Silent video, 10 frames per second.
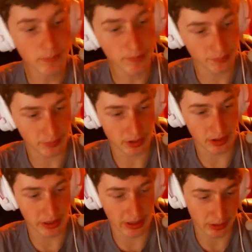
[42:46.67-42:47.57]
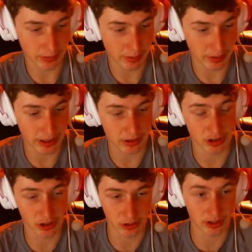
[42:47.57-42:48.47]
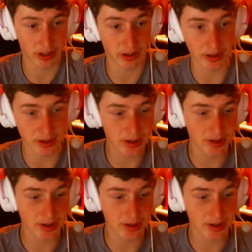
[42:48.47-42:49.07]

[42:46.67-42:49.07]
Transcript: So I think he'll be able to out jungle Gilius.